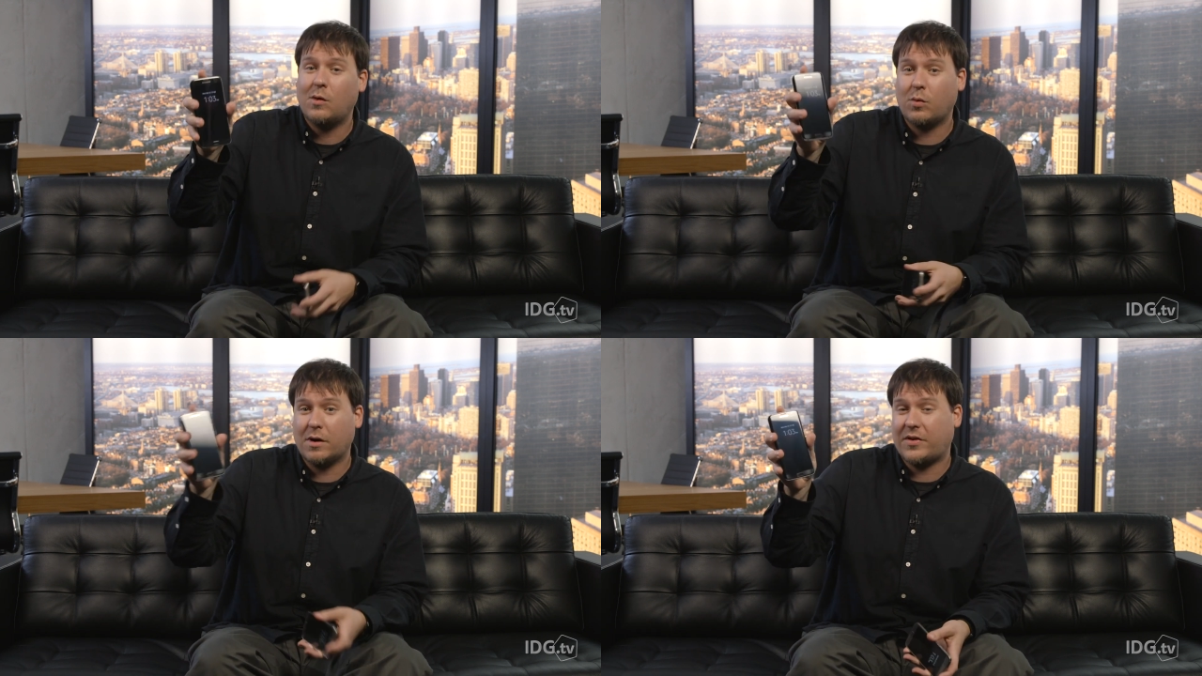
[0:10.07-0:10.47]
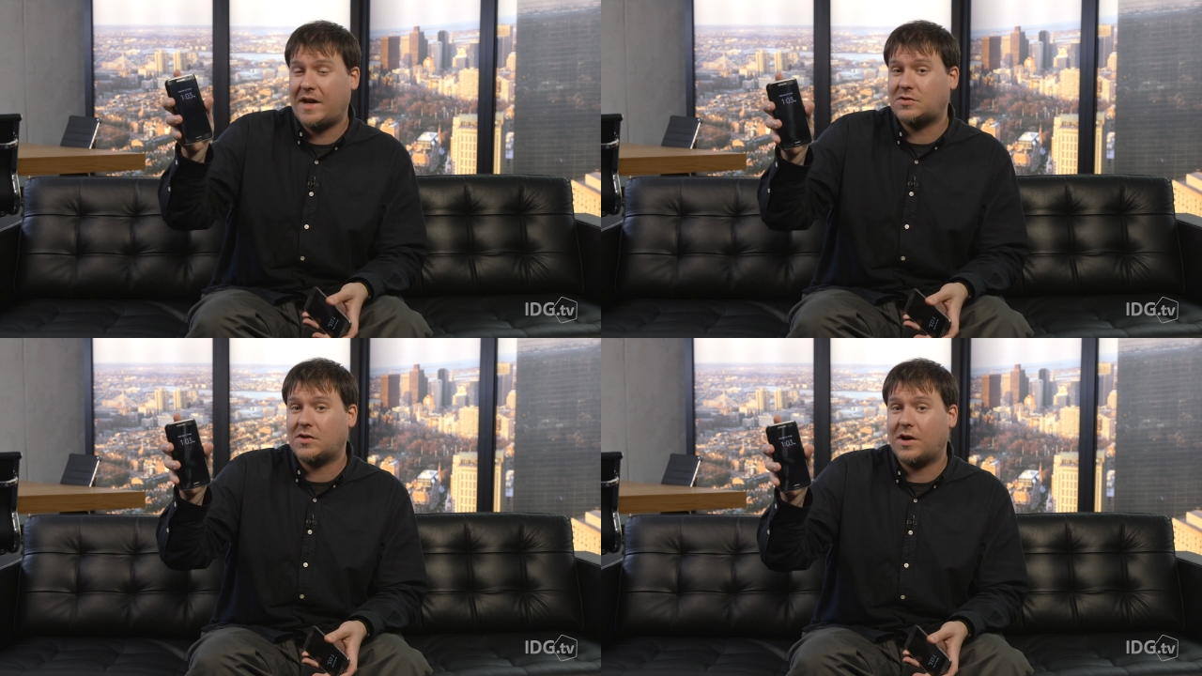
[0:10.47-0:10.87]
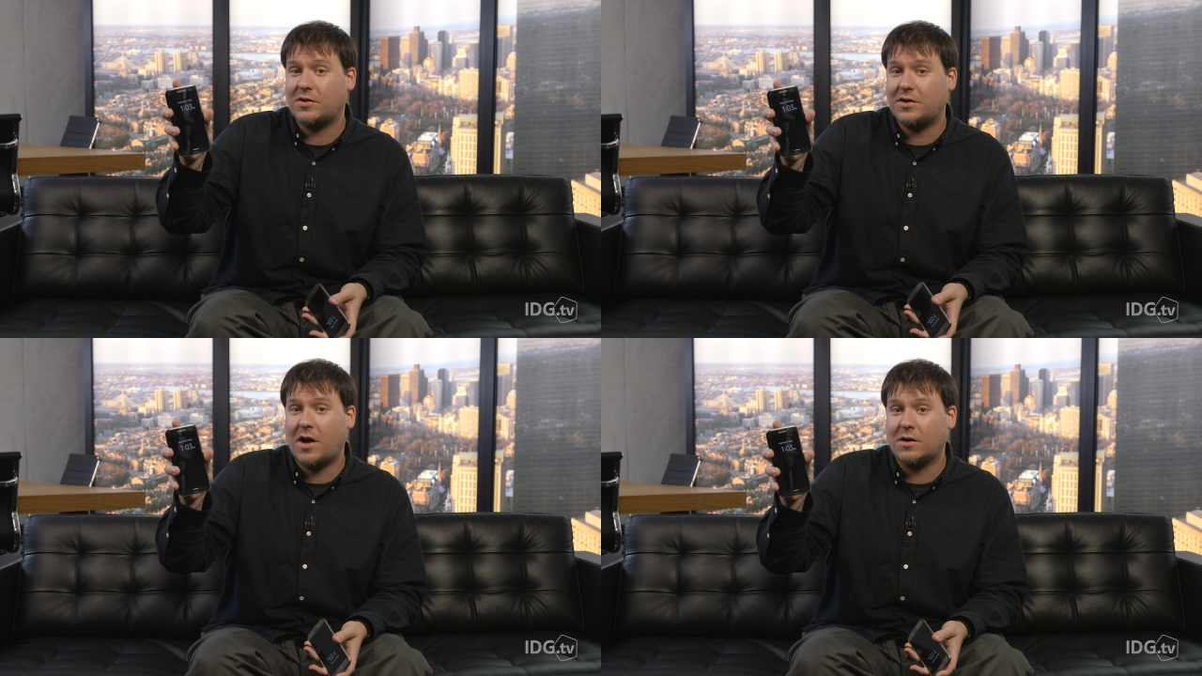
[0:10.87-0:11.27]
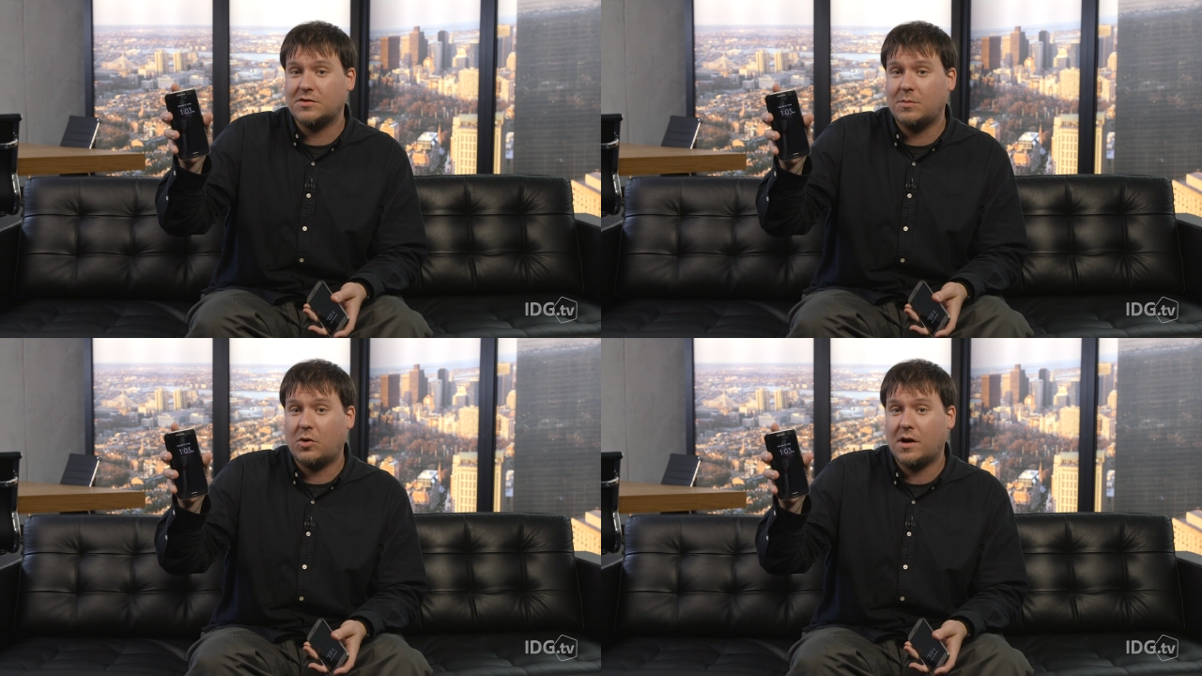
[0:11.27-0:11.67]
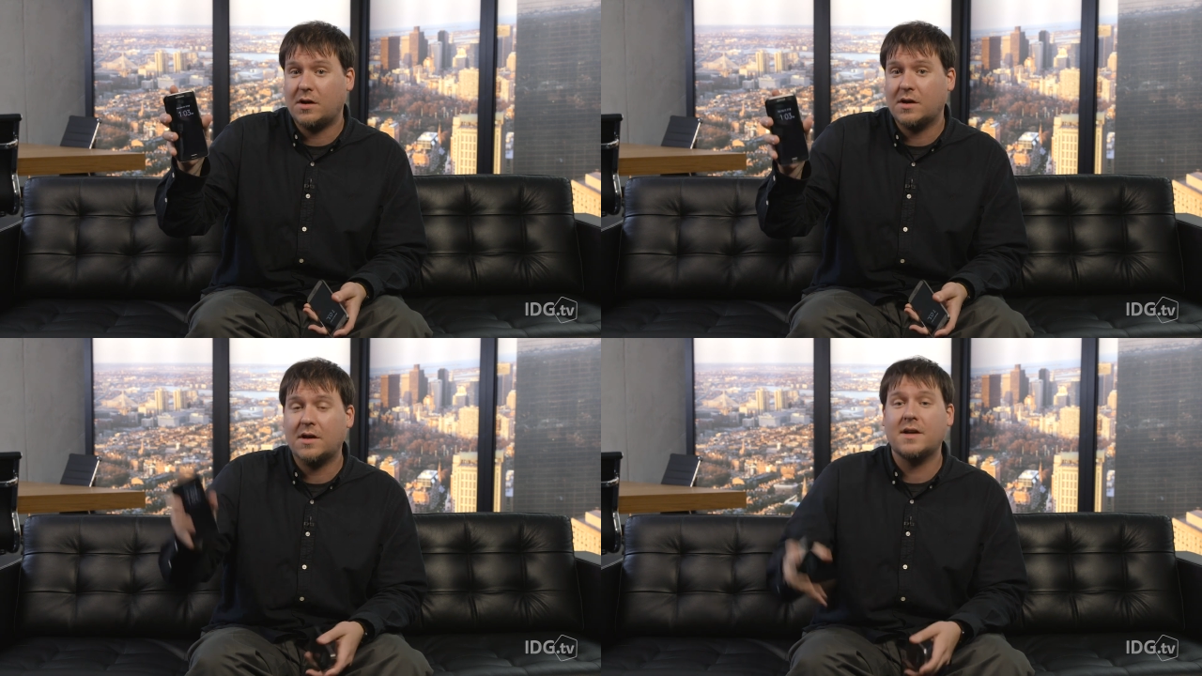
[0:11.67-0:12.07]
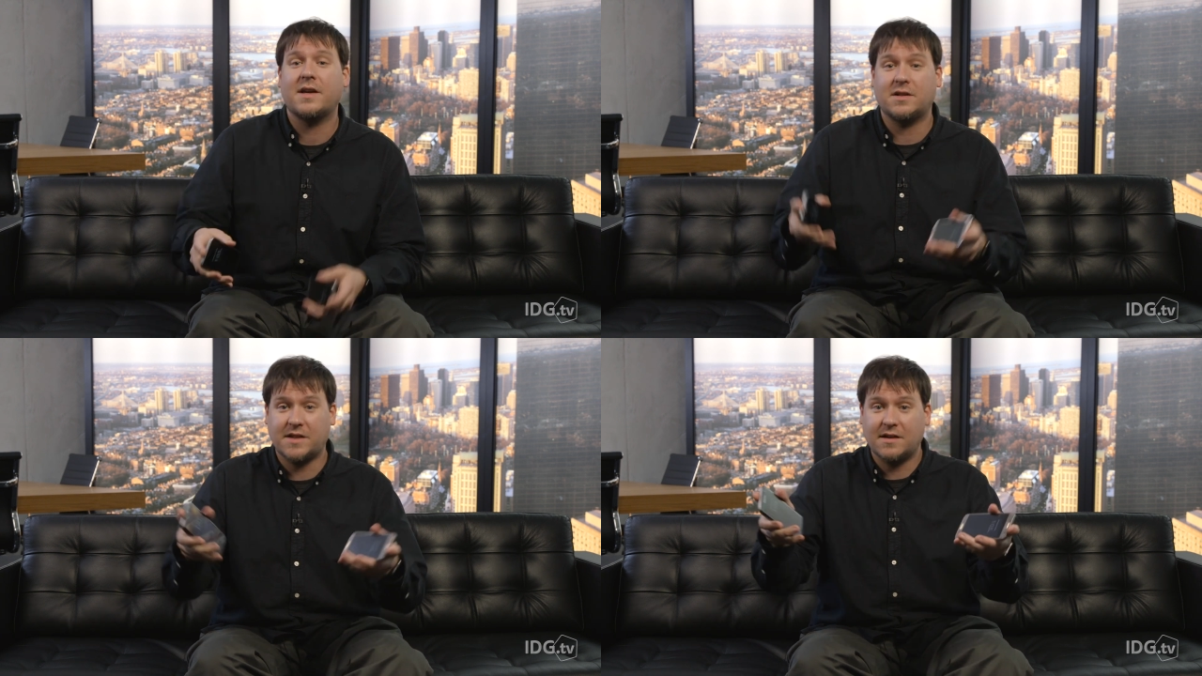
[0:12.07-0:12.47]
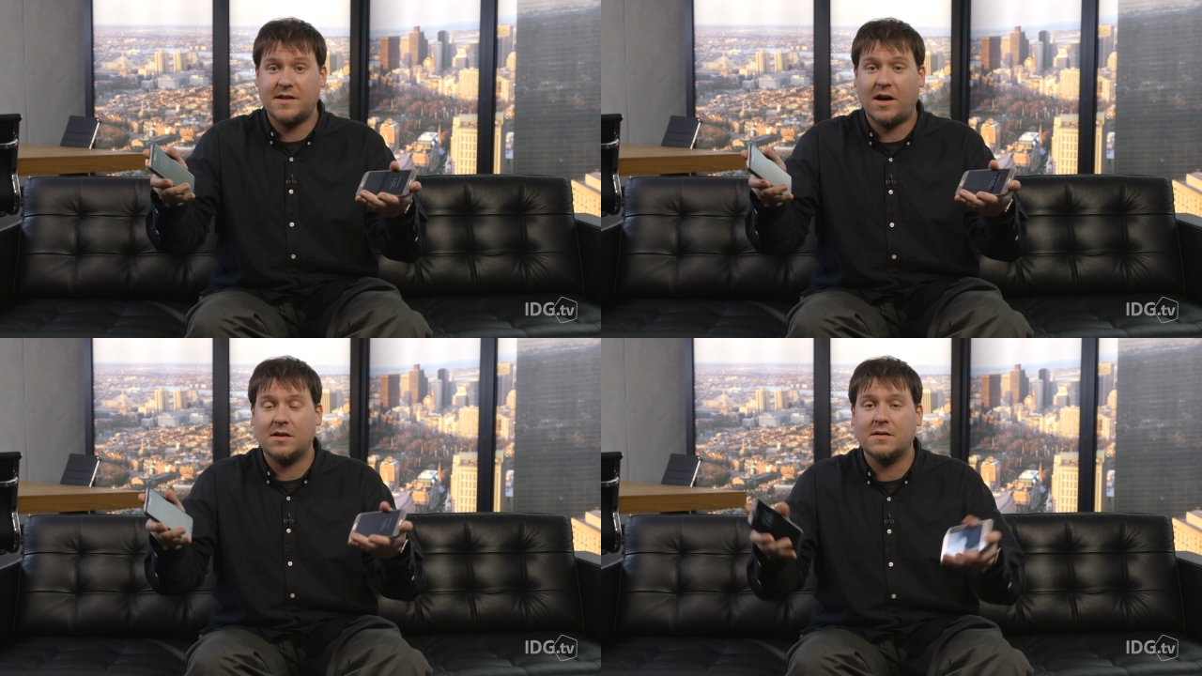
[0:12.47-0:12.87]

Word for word: worth an extra $100 or more? Here's how to tell.